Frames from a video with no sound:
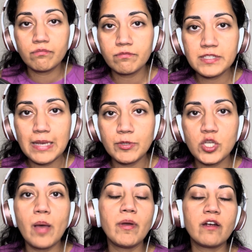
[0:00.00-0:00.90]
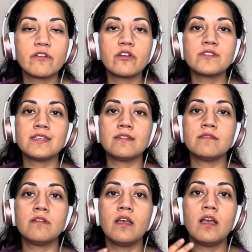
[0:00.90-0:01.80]
tabletop hovers and
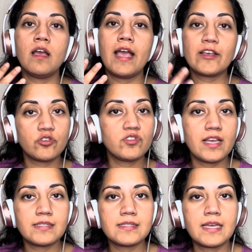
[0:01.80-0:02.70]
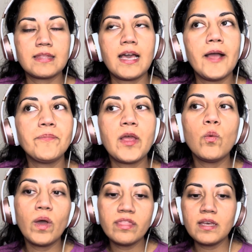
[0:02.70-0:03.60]
exercises like that. Now,
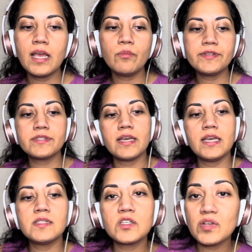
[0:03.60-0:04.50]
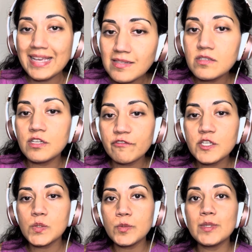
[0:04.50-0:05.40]
one thing I will say is there is a
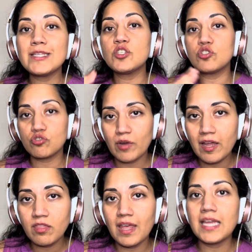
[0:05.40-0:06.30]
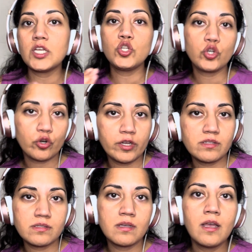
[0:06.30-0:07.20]
difference between strength and
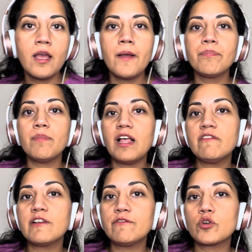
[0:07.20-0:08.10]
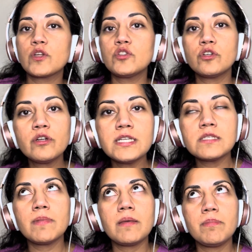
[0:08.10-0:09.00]
endurance. Pelvic floor
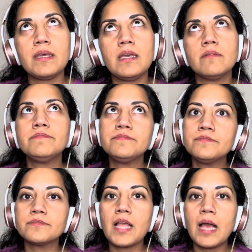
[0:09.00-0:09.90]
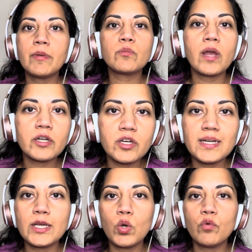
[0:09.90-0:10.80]
endurance might be, I'm a runner and
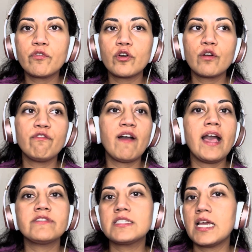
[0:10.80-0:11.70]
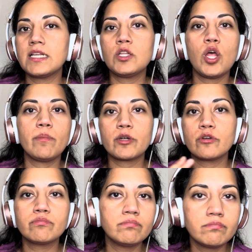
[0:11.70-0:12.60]
I go for 5 to 10
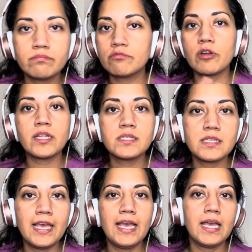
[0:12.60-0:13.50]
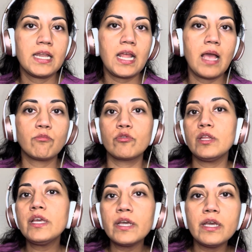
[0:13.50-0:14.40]
kilometer runs, and I'm
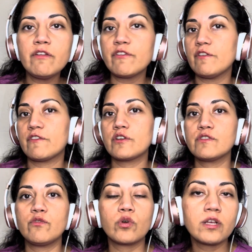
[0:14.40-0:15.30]
really good for the first 4